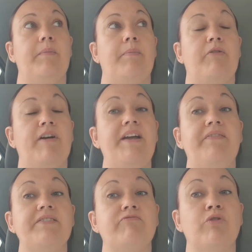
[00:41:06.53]
But
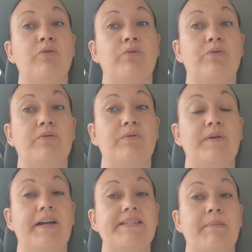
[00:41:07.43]
grief is raw,
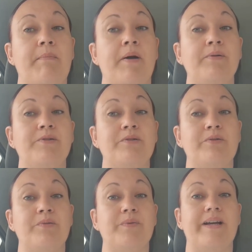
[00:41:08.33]
it's
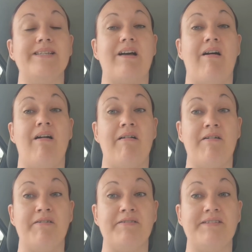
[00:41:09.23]
emotional, it's
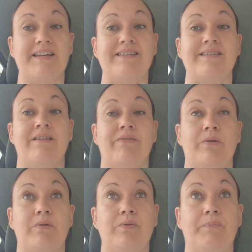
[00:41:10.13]
hard, it's
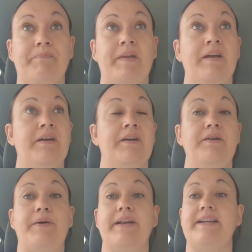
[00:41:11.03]
difficult.
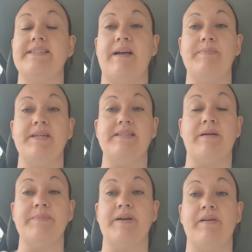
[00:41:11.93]
You can accept it
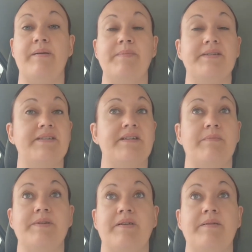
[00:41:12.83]
sometimes, and
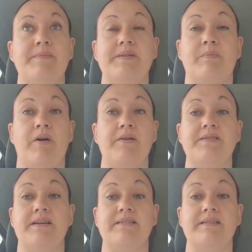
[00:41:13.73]
sometimes the
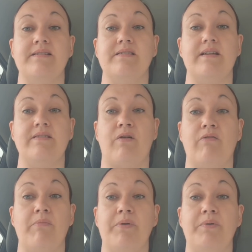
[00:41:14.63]
process is
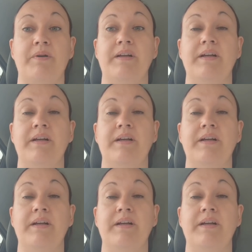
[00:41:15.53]
horrible.